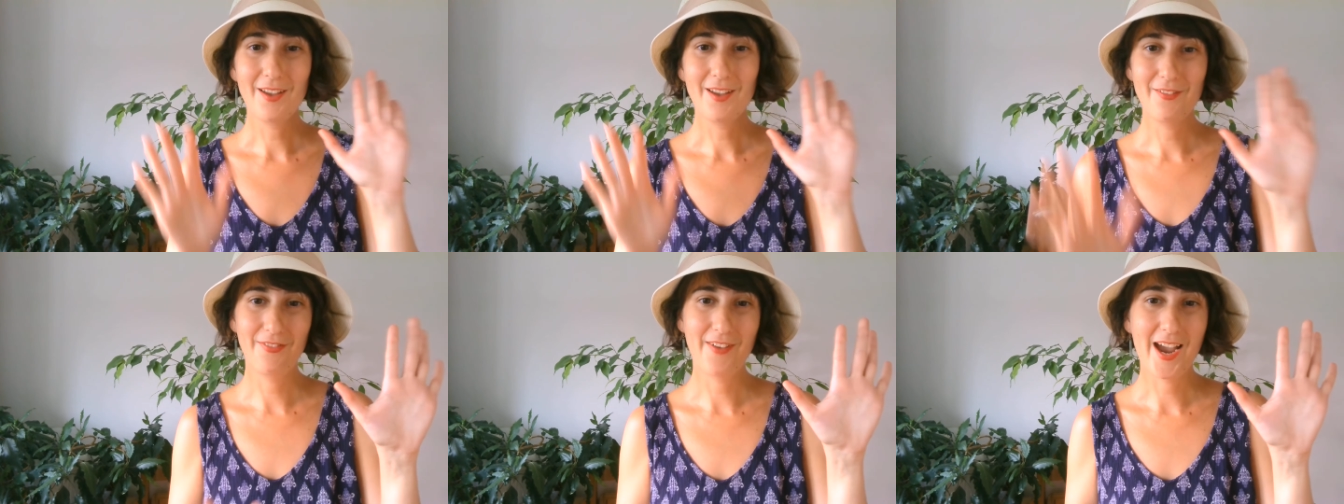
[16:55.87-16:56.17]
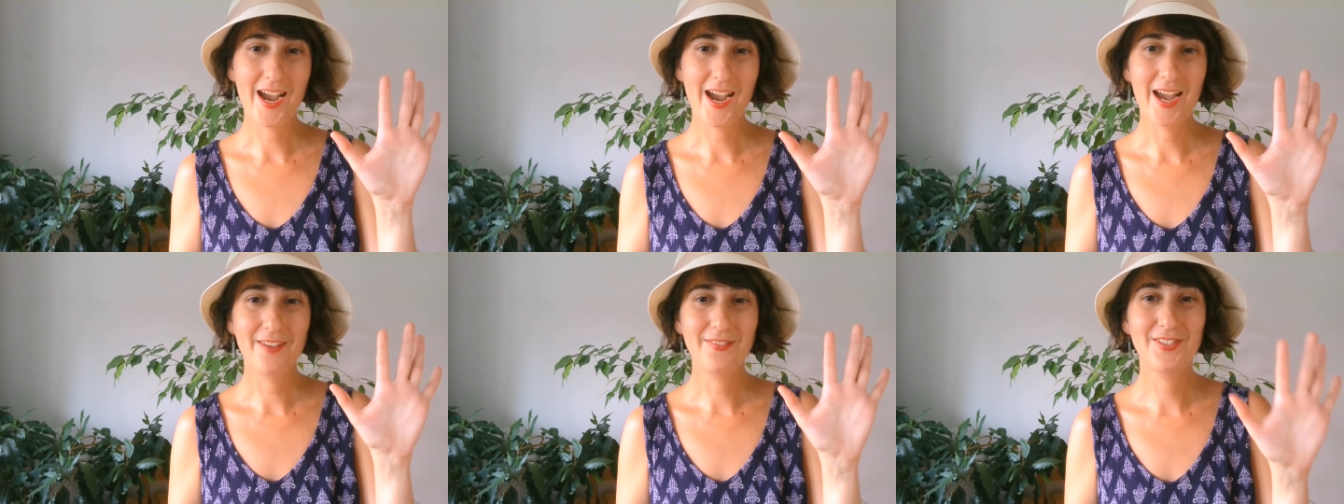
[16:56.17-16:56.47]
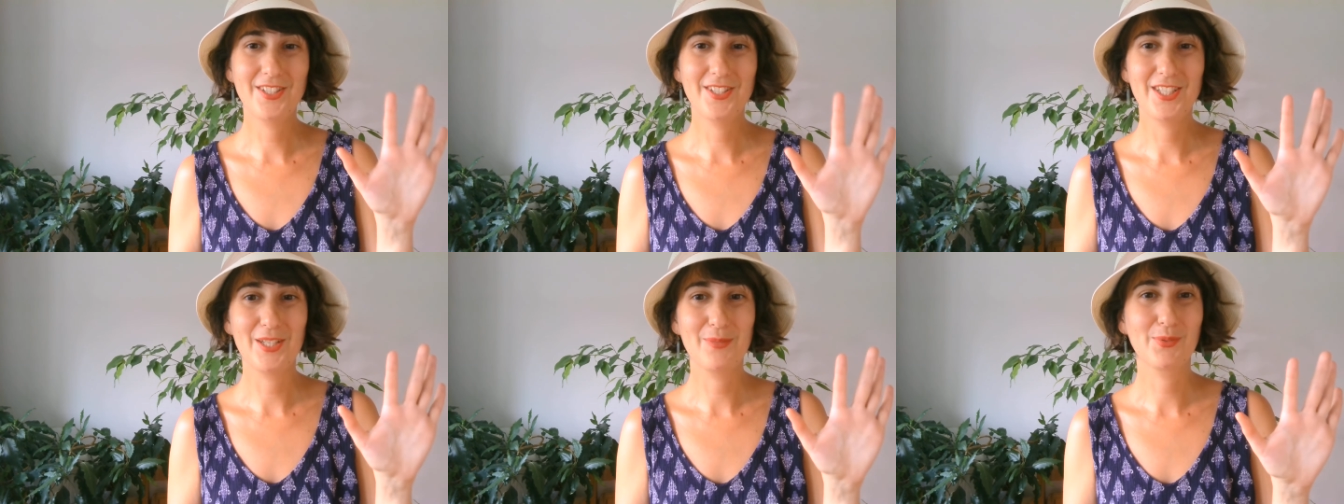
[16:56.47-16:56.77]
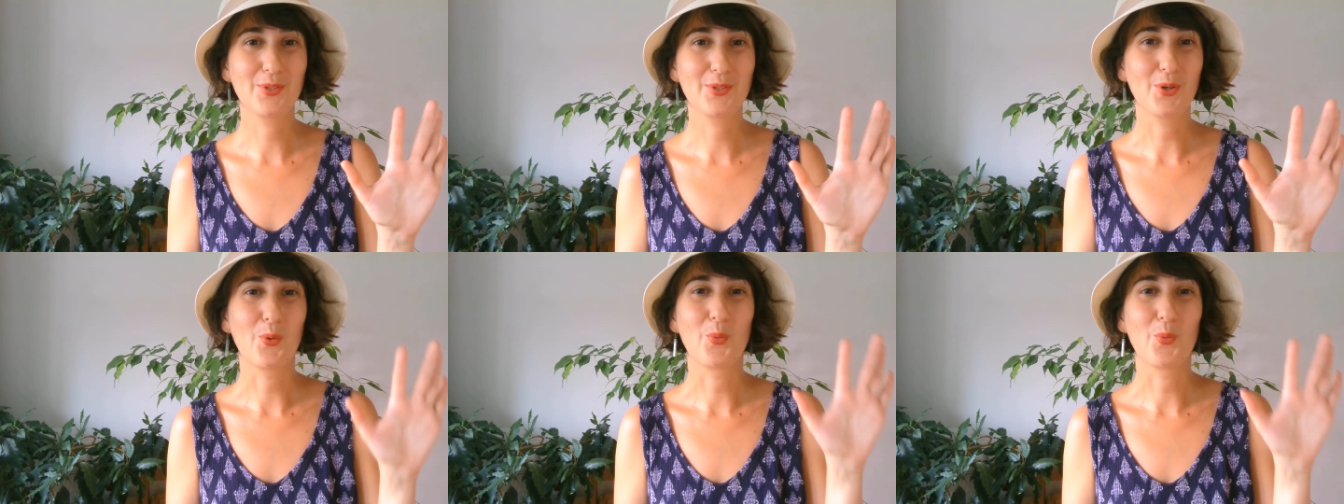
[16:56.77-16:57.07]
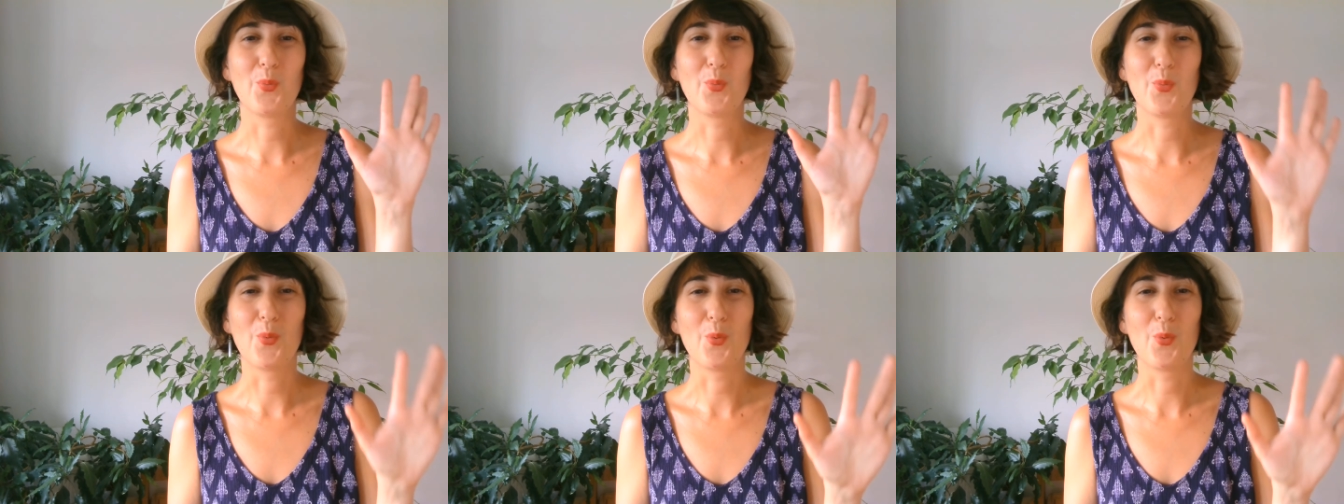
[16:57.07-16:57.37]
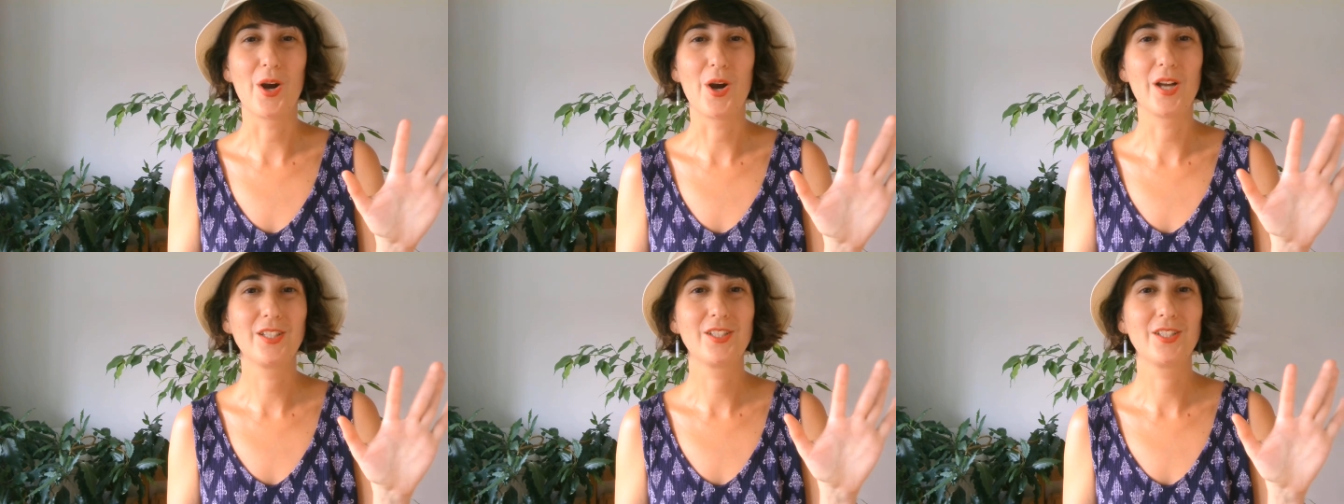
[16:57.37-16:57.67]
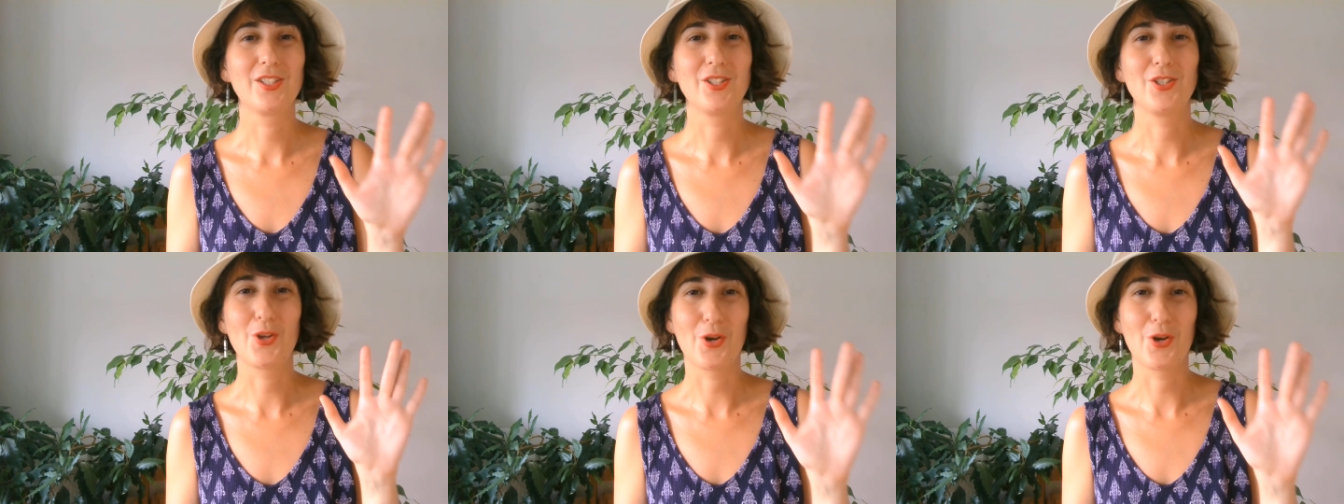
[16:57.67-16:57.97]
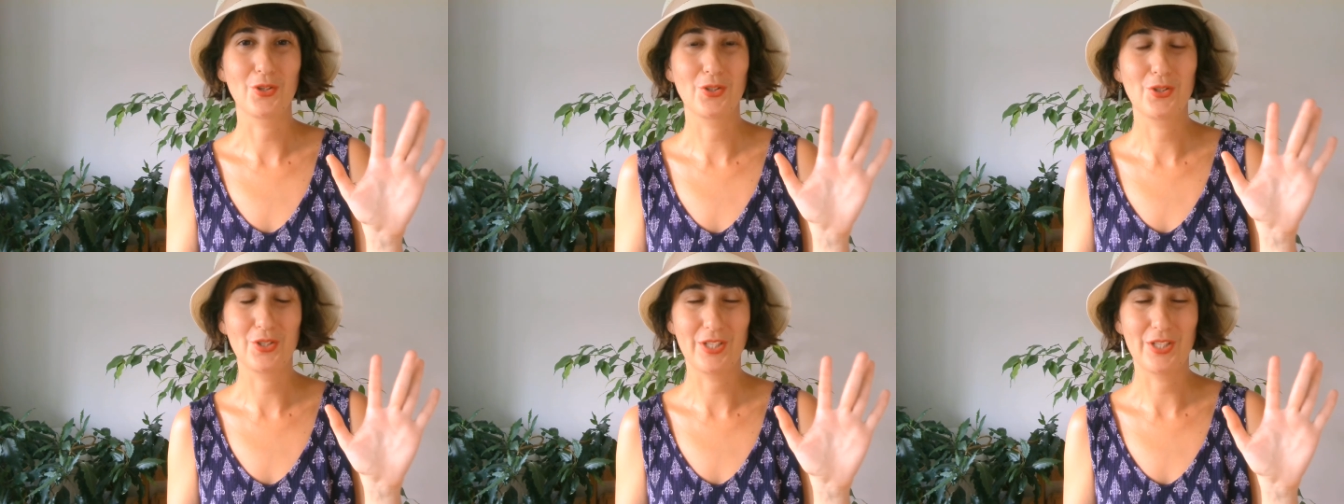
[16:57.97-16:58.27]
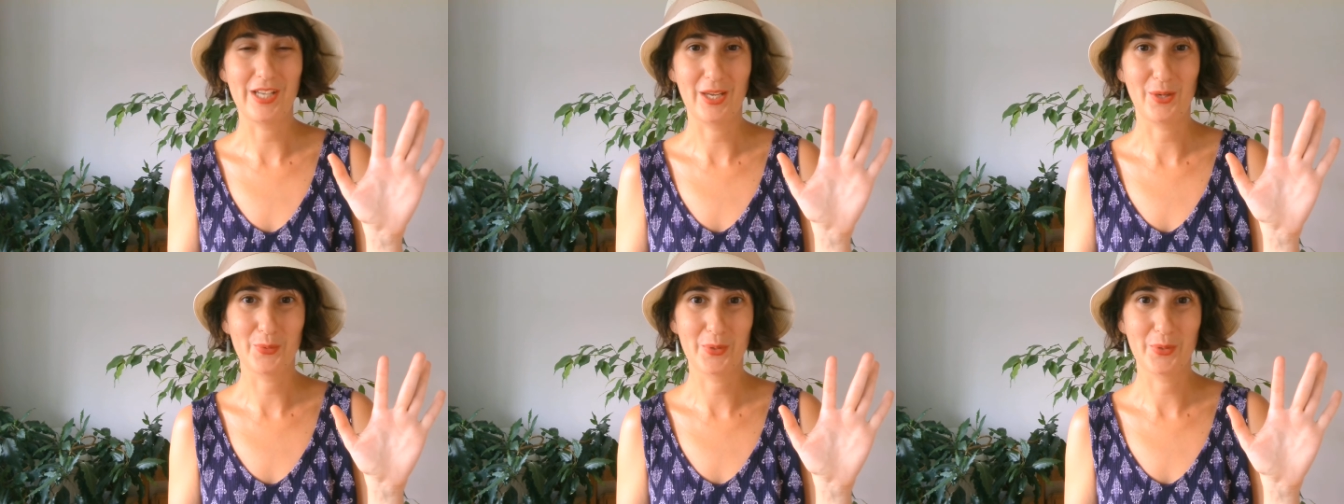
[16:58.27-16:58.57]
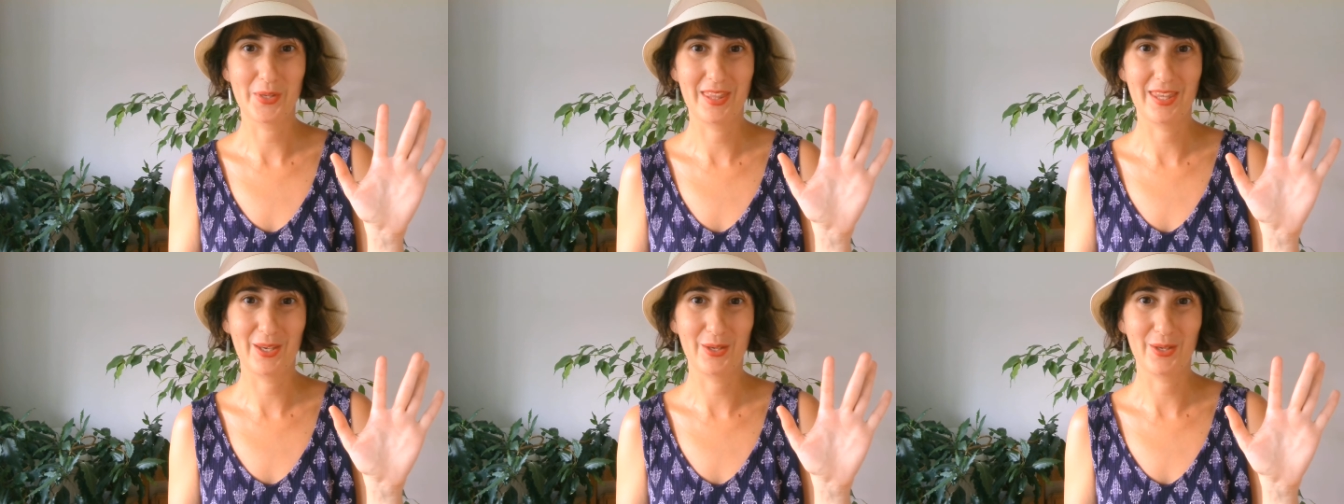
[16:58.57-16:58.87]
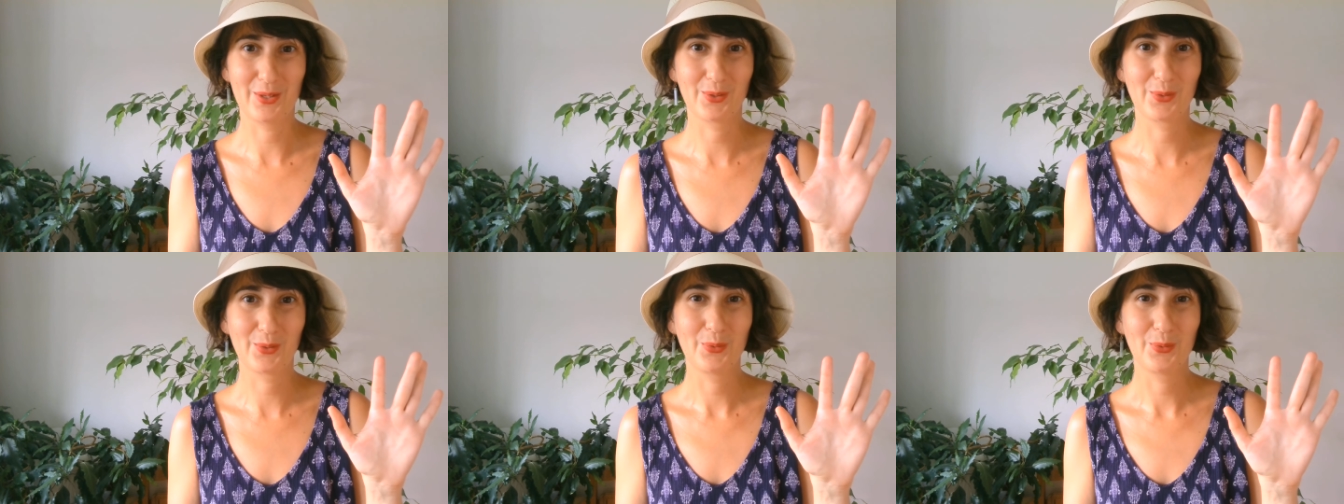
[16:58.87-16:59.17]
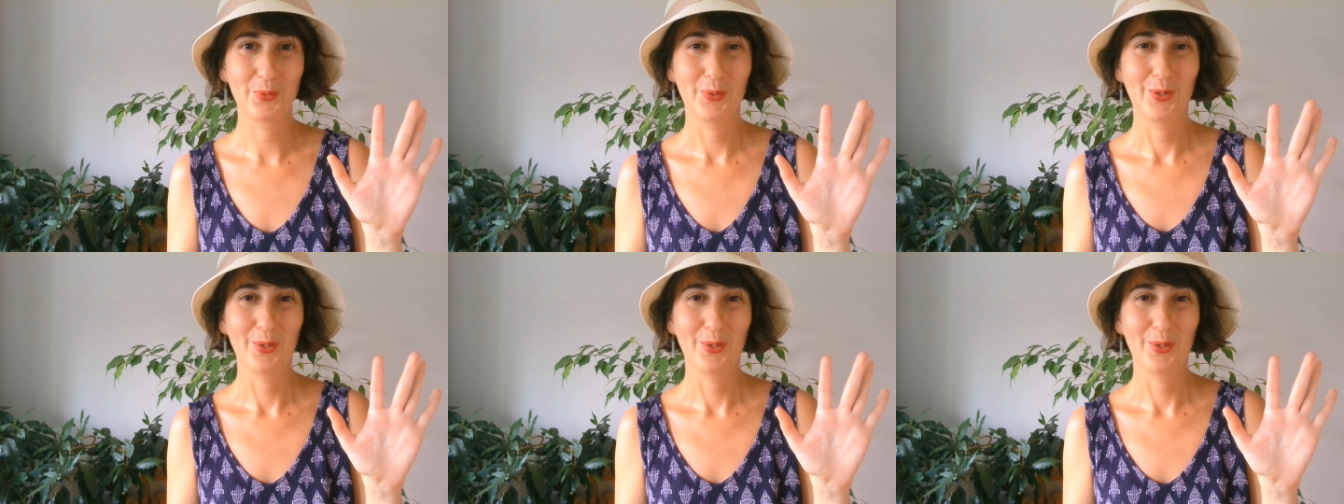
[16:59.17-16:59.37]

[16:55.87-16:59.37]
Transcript: 5 tips of what not to take with you